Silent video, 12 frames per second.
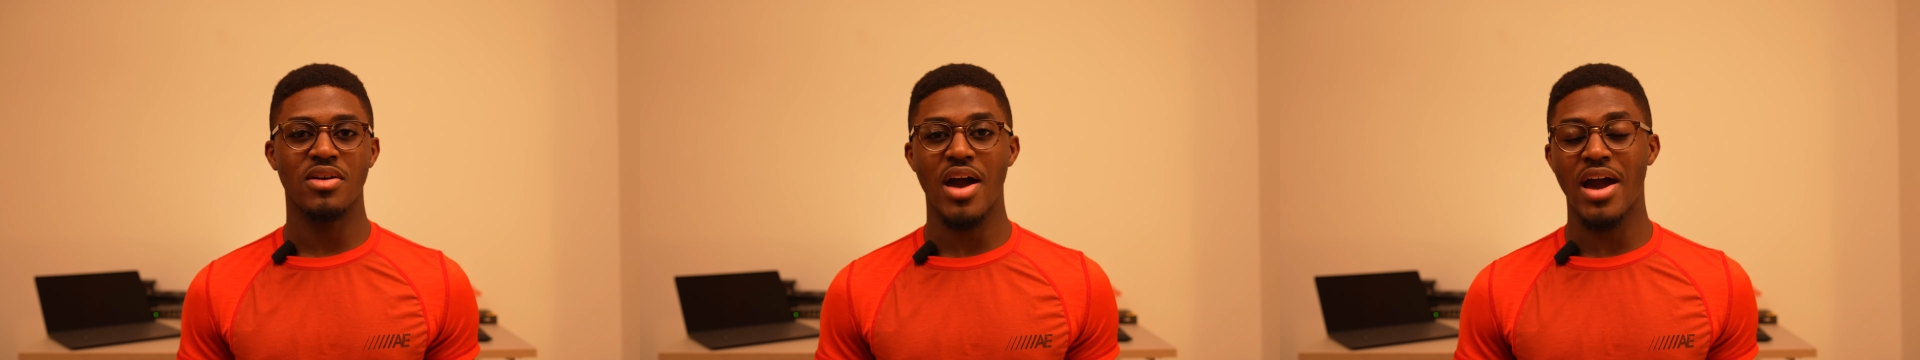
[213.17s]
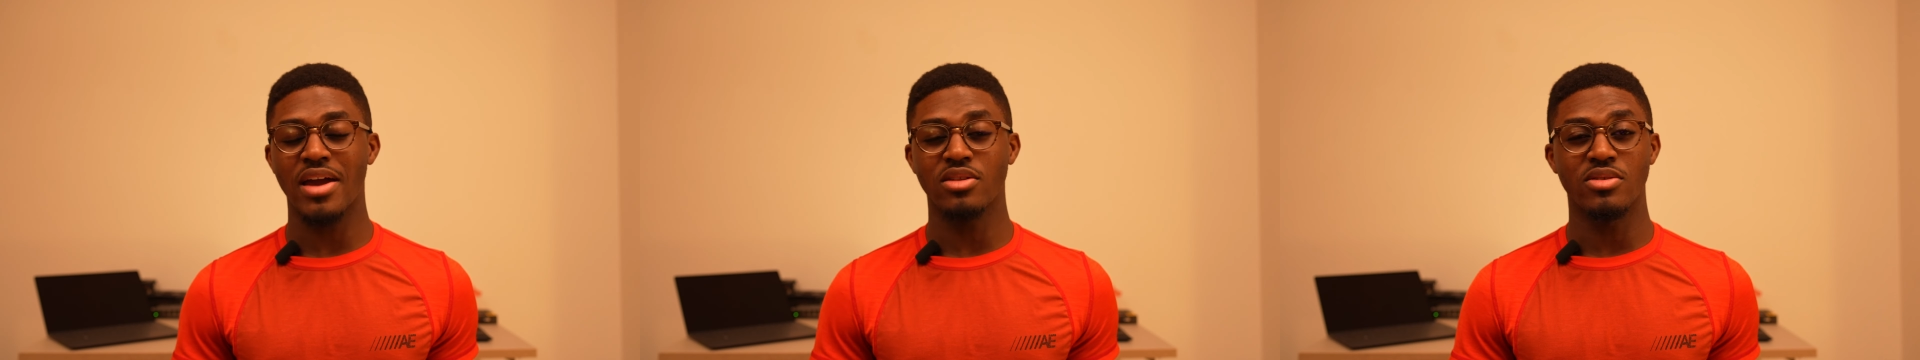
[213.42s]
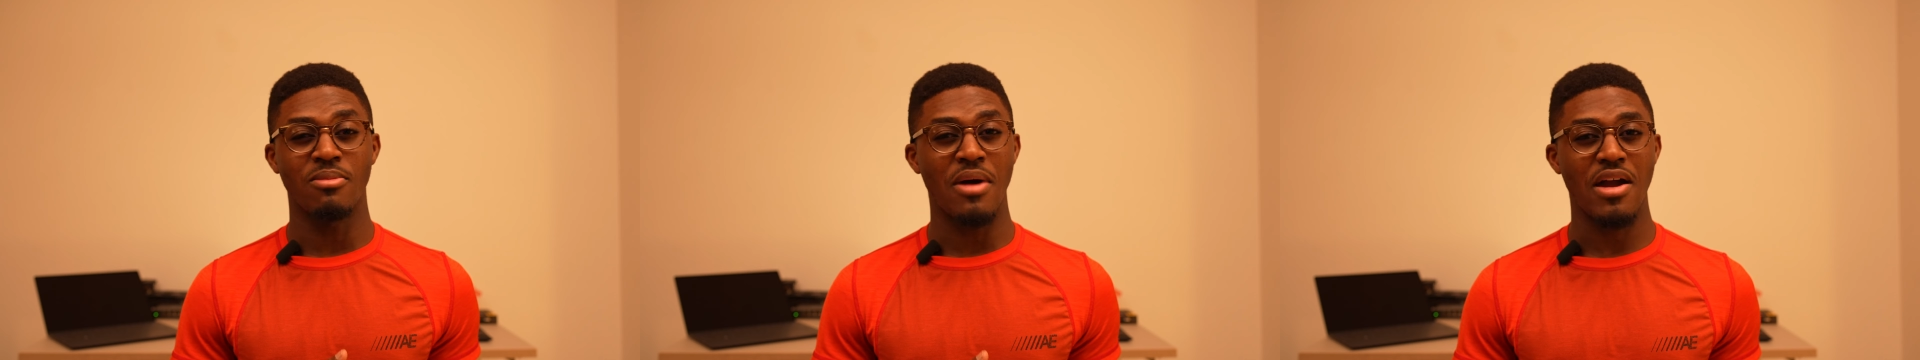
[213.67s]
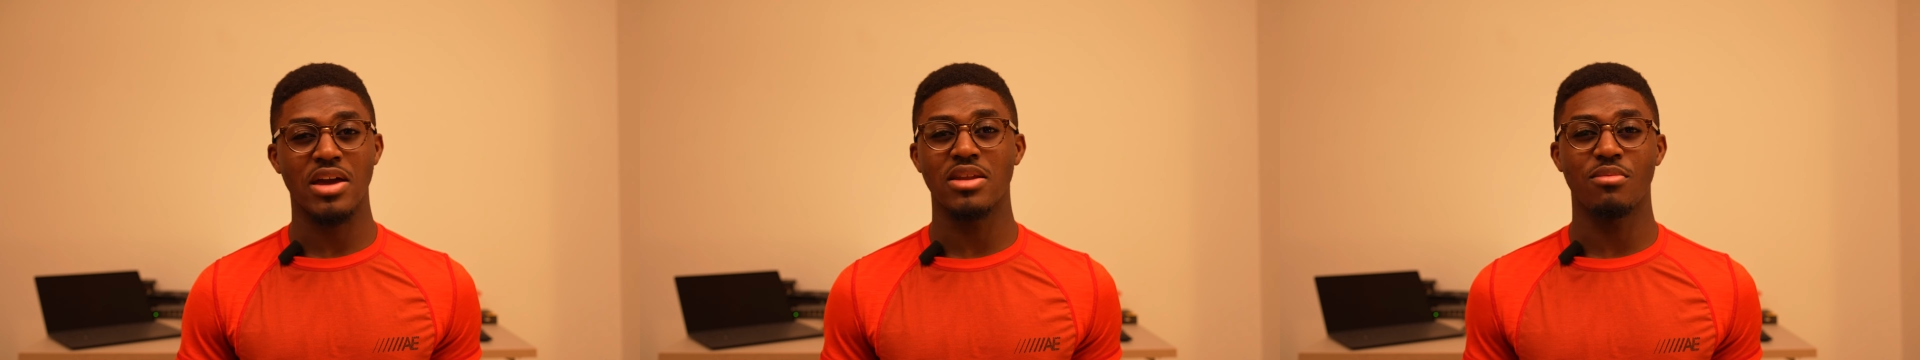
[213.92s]
I'm
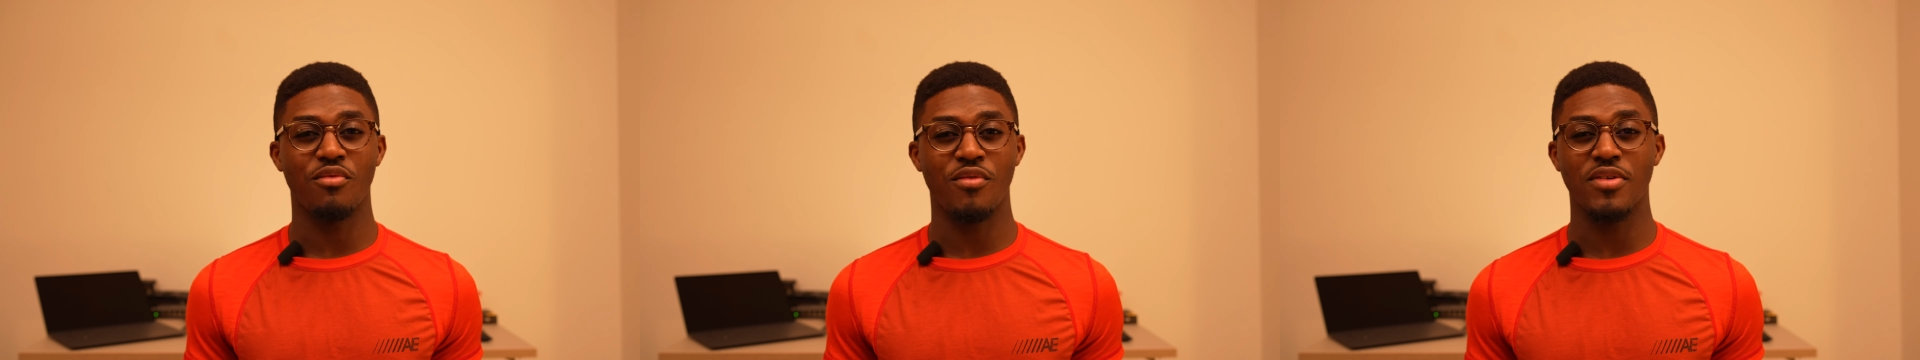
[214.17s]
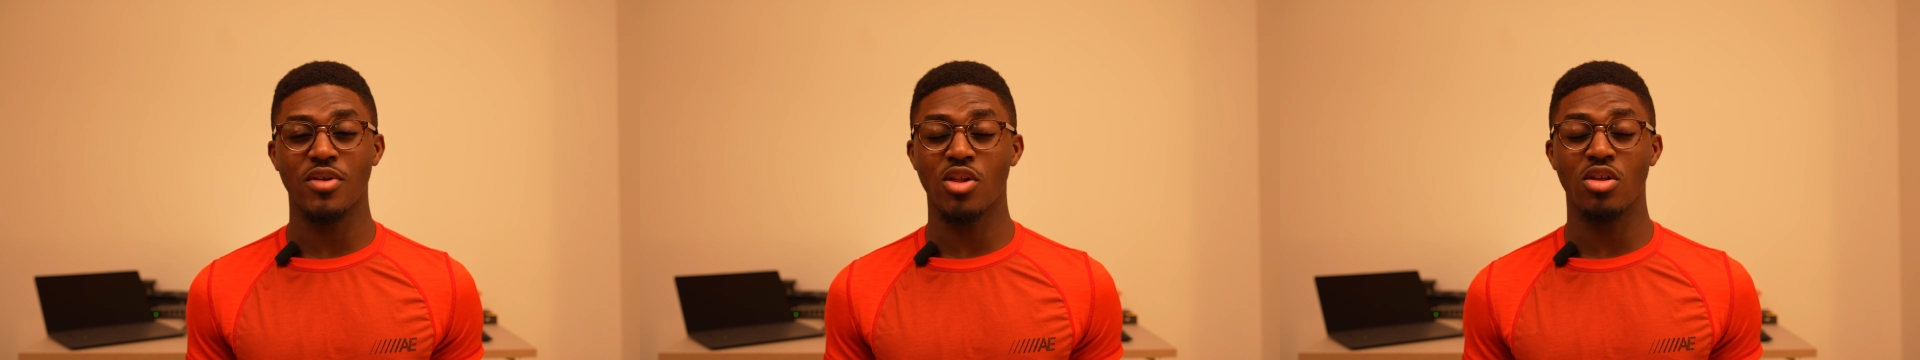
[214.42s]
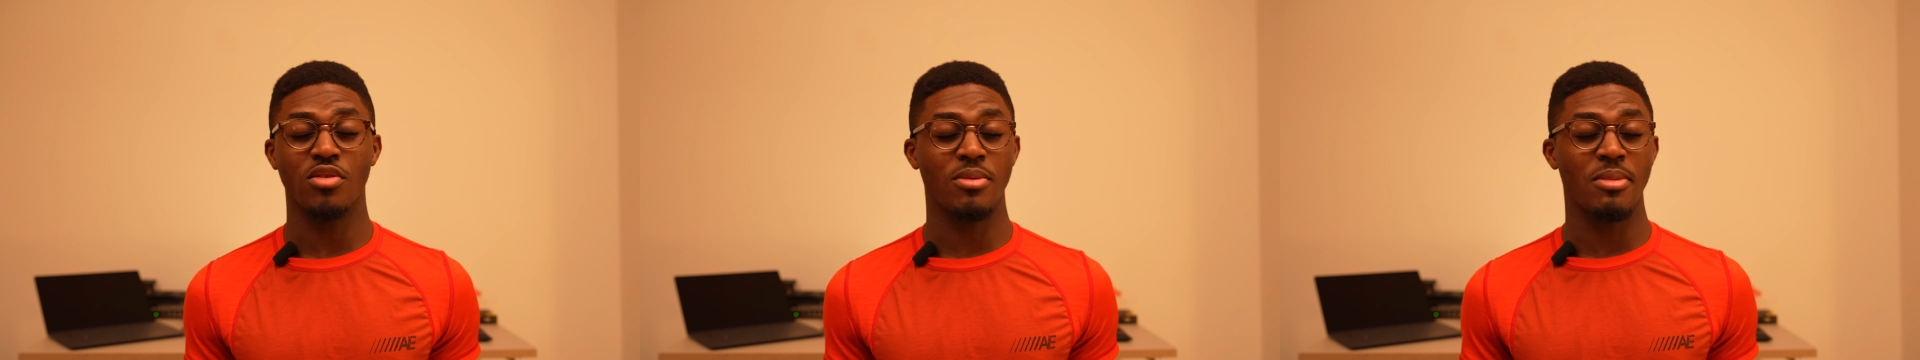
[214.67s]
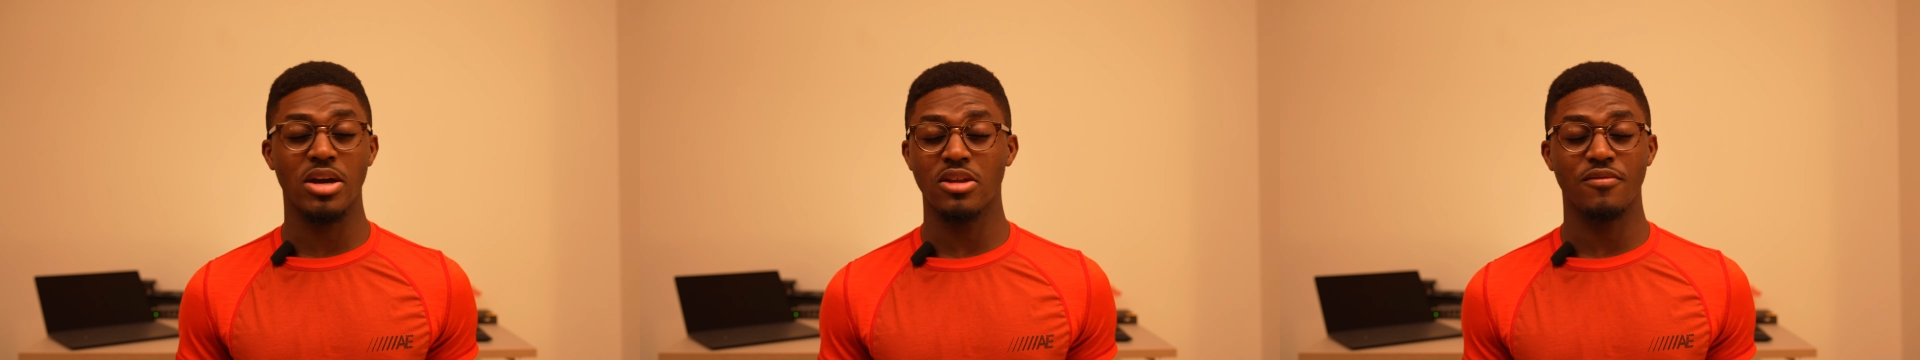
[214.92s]
not gonna fill
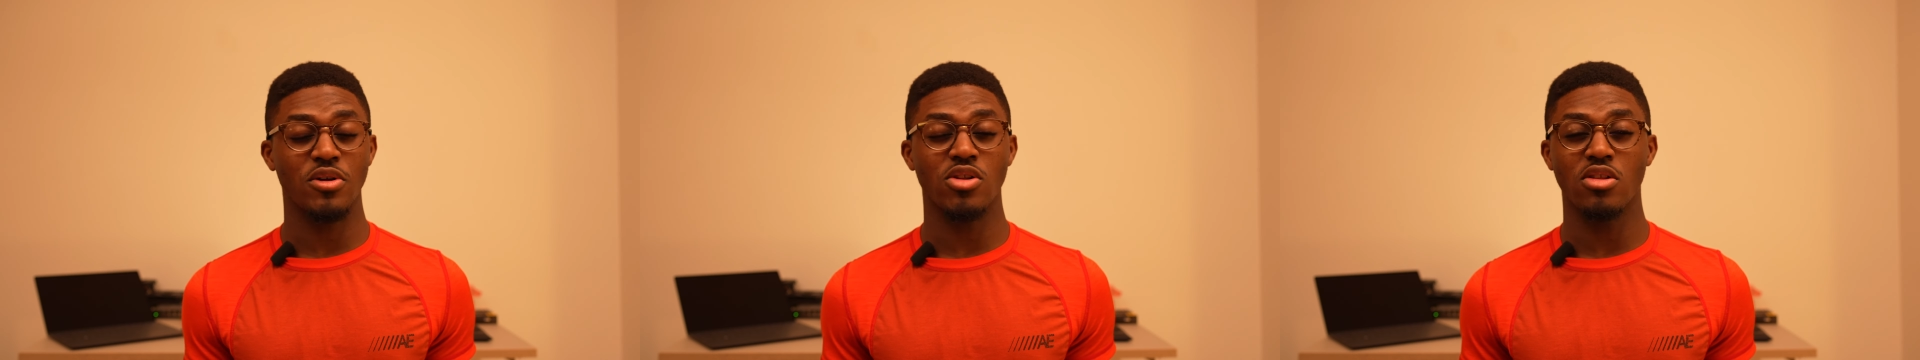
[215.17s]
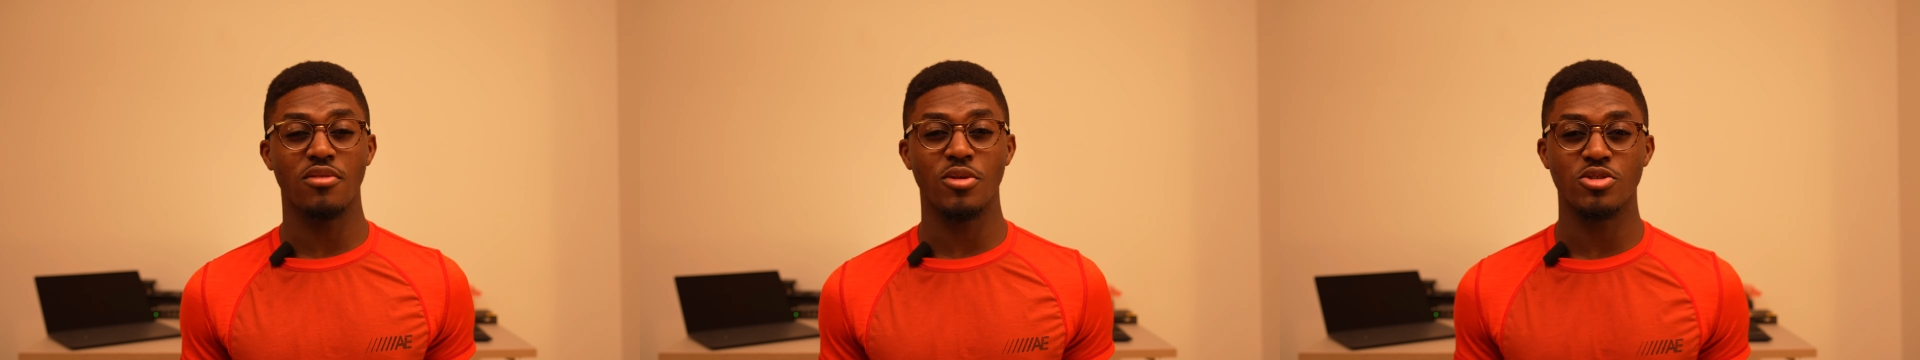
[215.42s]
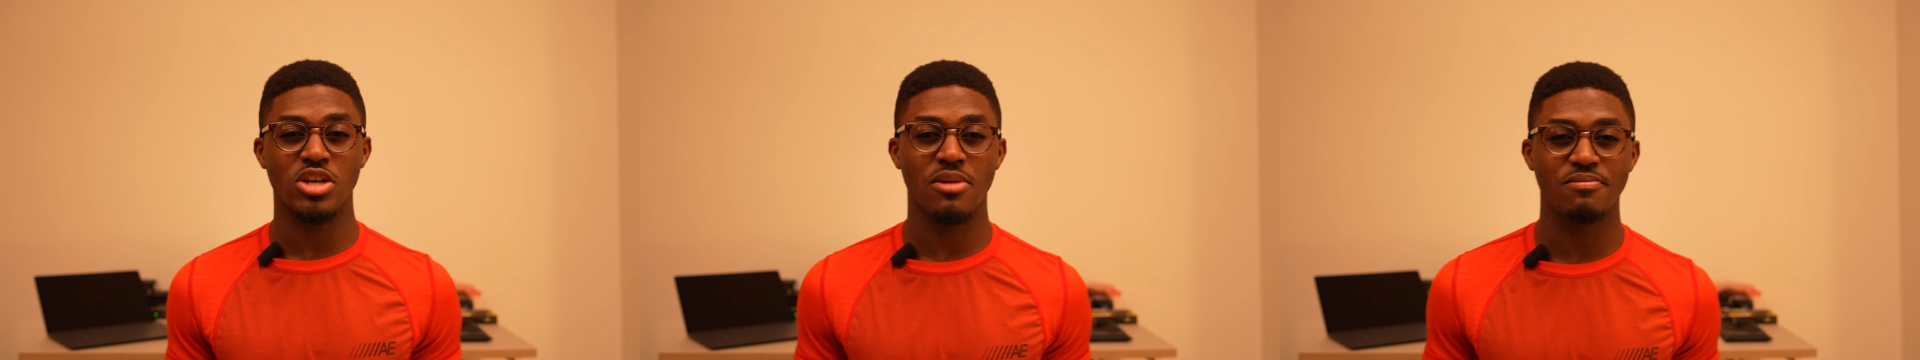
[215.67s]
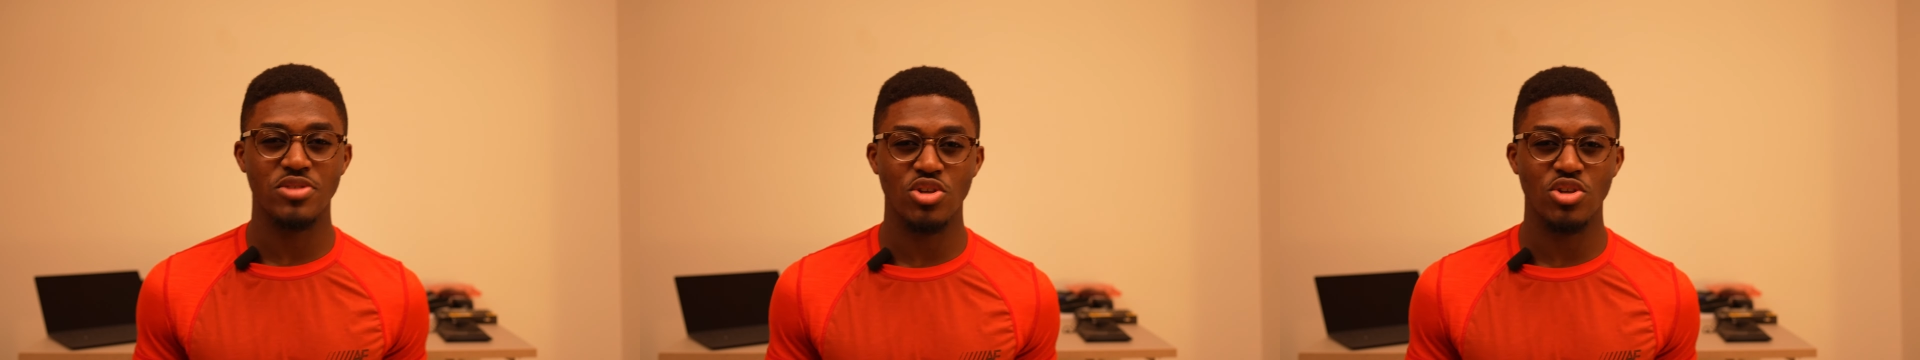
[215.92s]
all of those up,